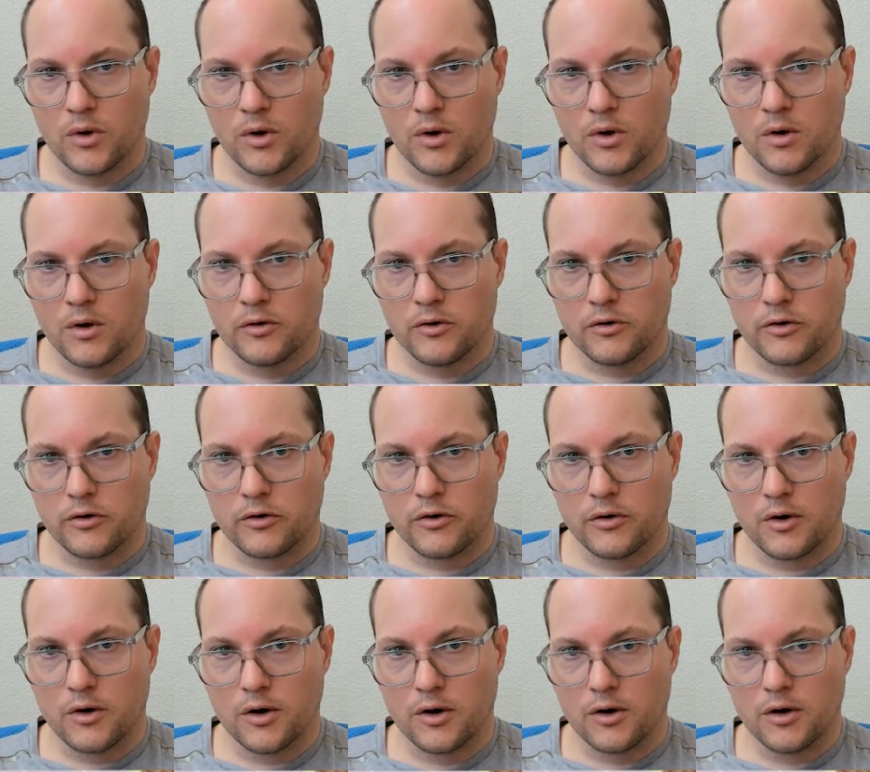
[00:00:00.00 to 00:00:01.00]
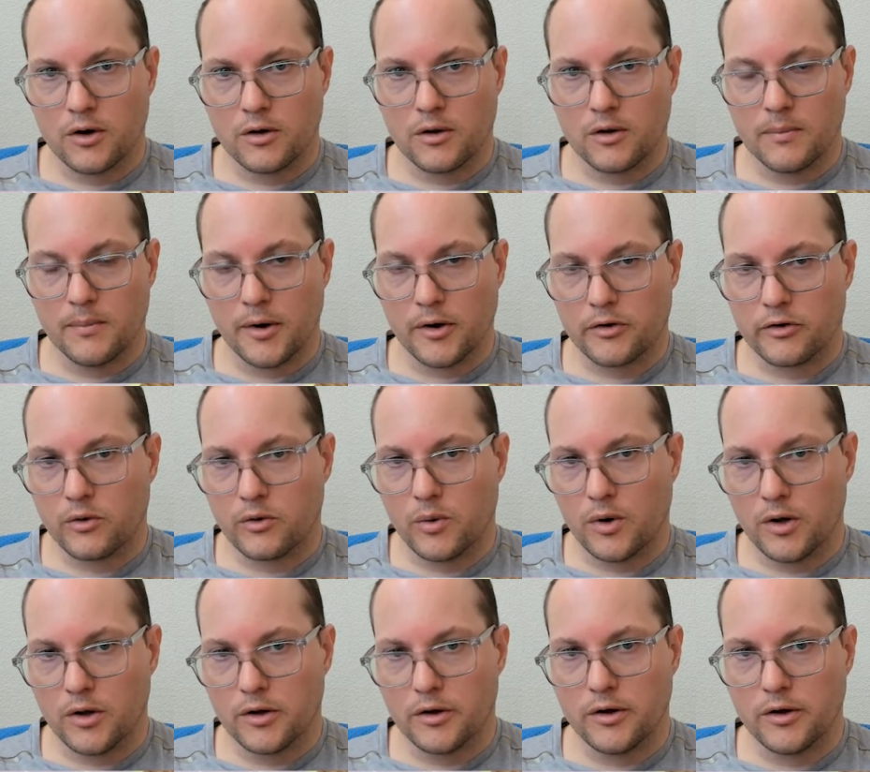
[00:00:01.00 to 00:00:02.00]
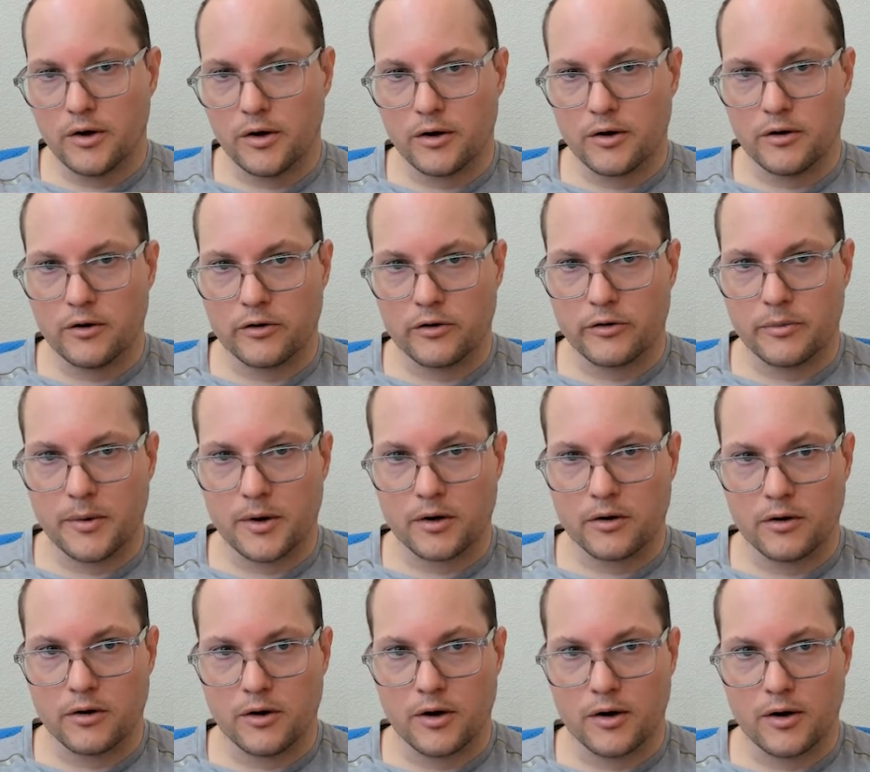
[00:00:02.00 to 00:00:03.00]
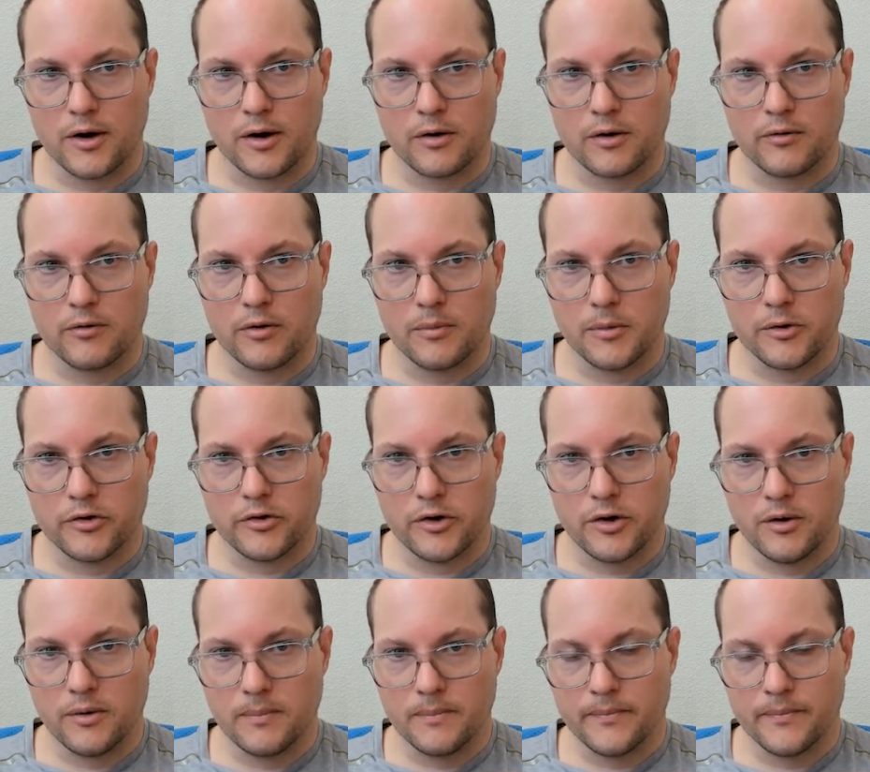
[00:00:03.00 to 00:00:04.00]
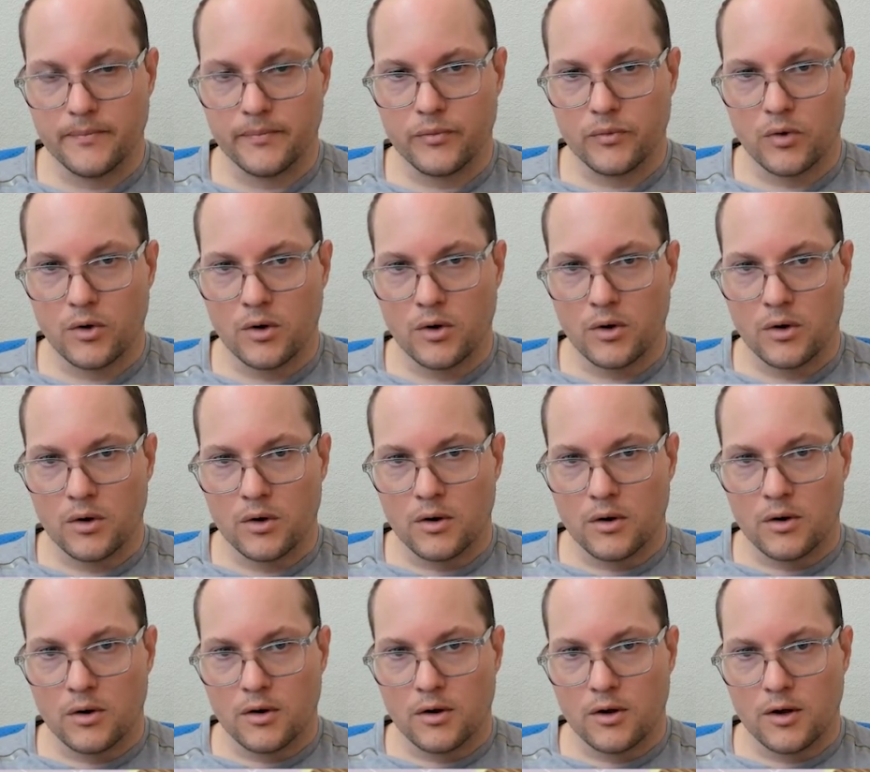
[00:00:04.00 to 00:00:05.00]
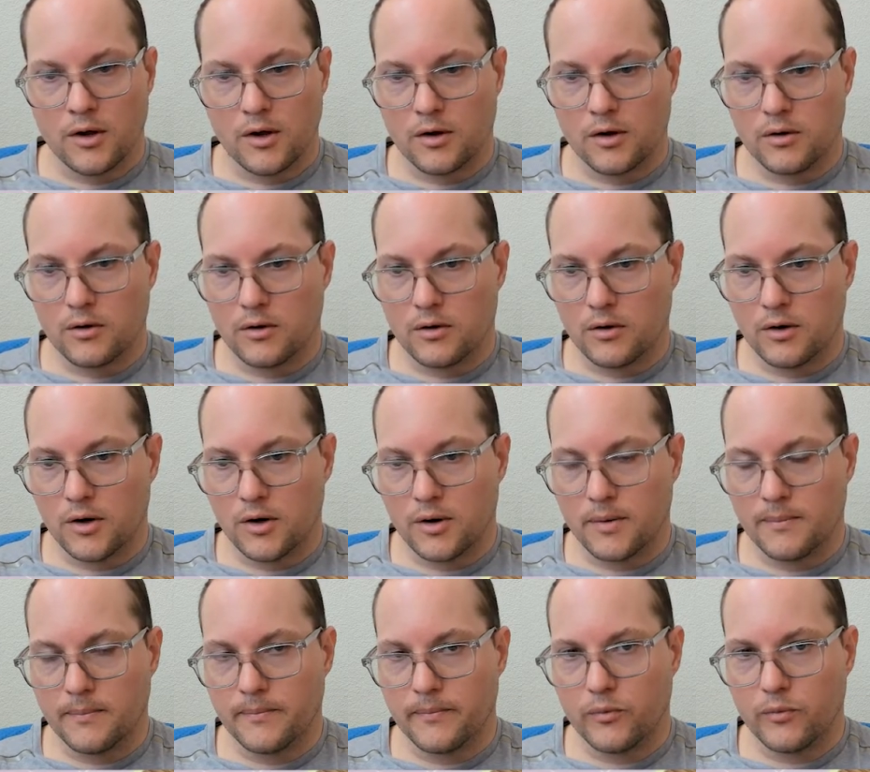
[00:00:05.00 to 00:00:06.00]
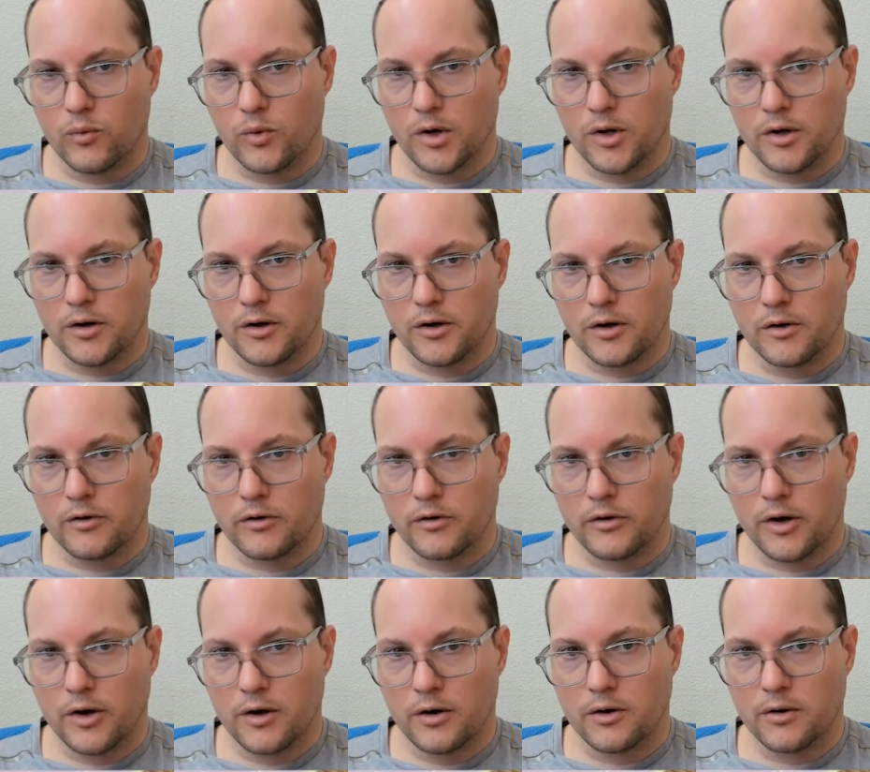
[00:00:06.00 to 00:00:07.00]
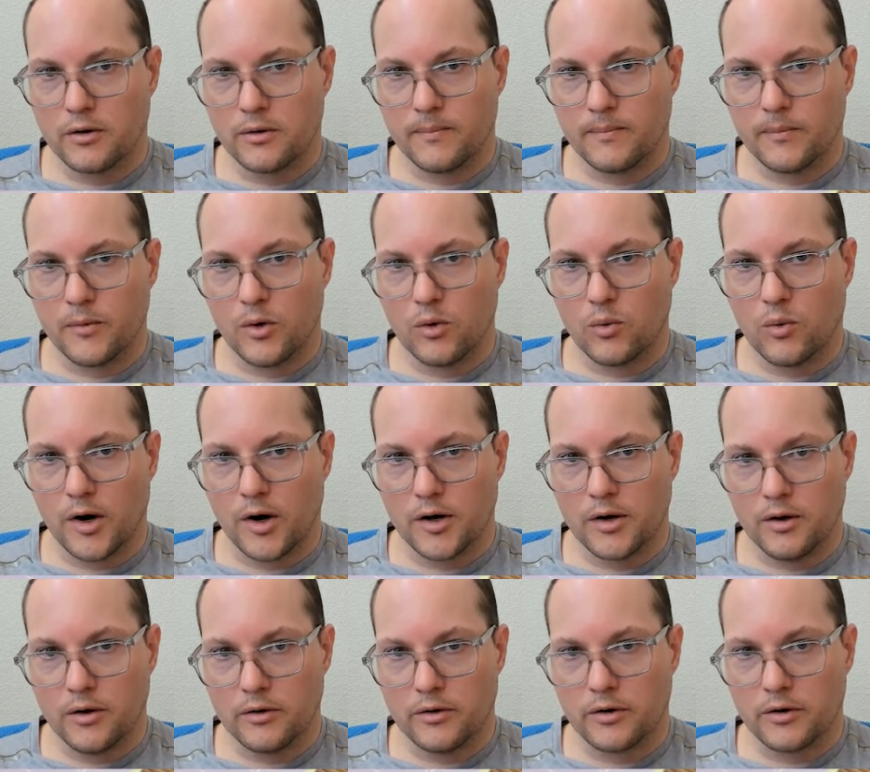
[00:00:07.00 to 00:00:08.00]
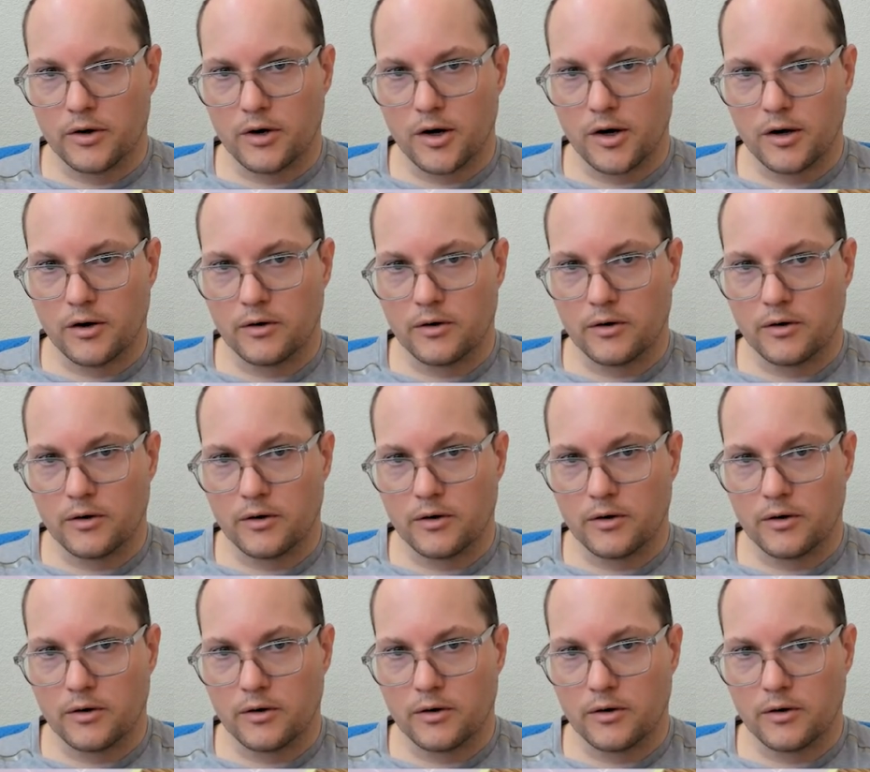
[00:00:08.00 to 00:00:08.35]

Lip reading: just so that I get the best quality I can expect to get out of the machine. And while it does take a while to cut,